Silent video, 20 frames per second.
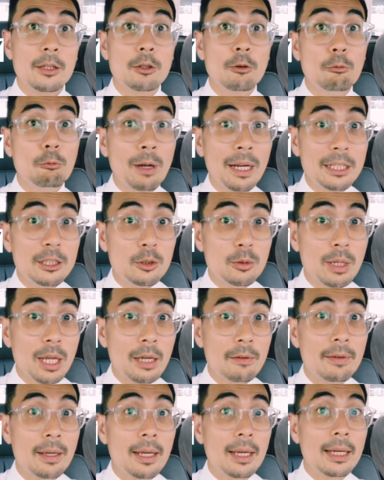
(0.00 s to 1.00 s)
The right to
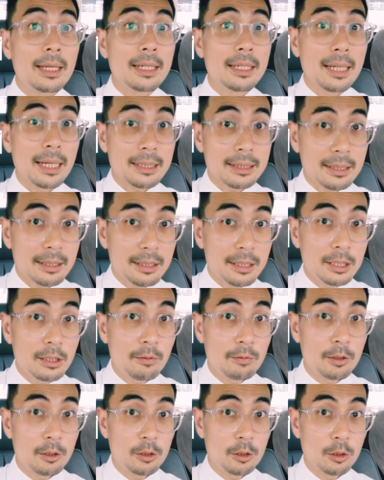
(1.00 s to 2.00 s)
have custody
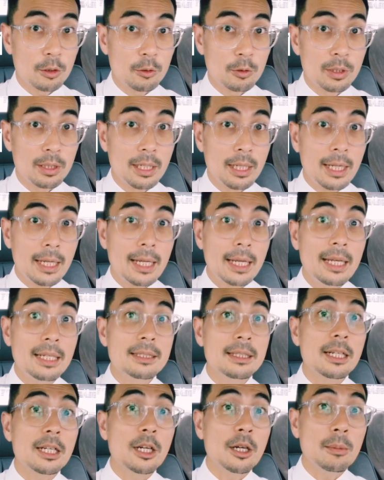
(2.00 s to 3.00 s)
of the children
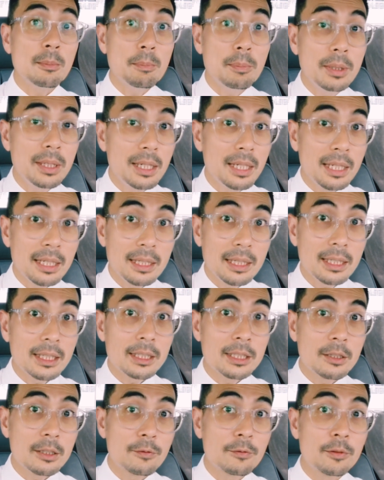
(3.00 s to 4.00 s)
is a
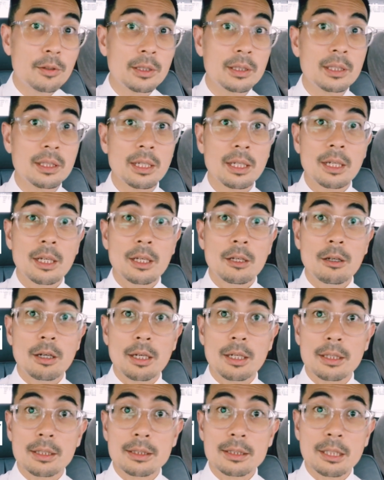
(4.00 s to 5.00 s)
completely different
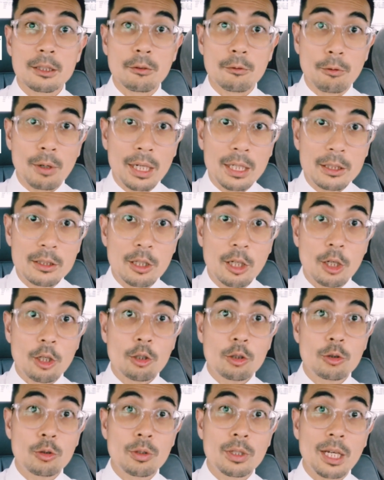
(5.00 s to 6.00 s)
set of rights
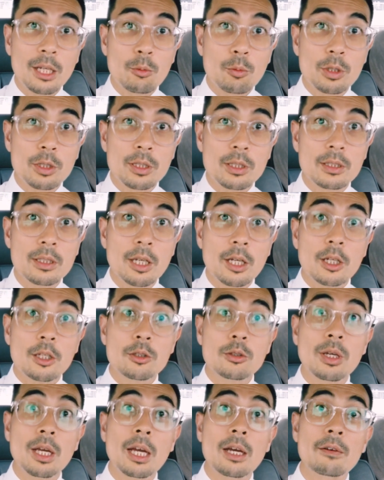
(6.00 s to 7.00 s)
to that which is
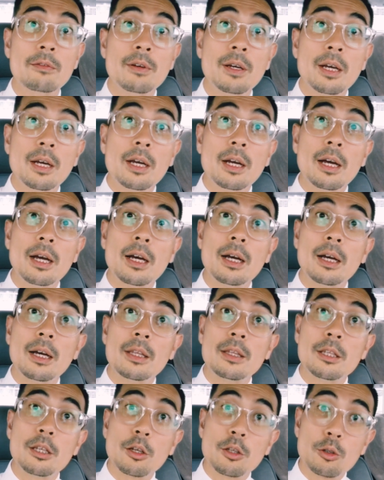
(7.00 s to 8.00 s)
to have
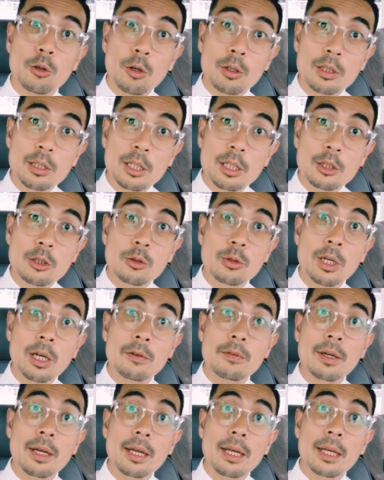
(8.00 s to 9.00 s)
the authority to
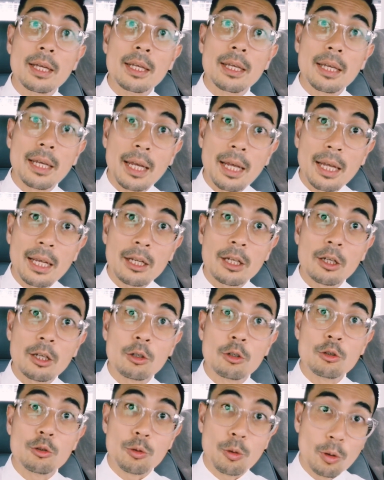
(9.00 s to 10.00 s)
have care and
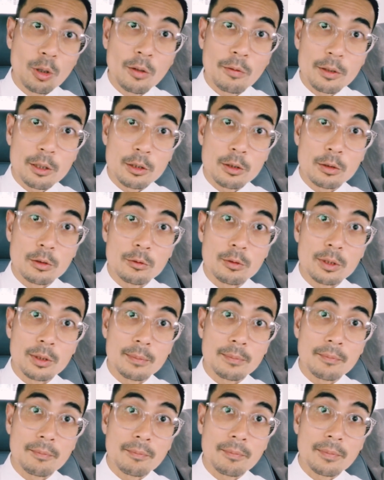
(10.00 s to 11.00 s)
control of the children.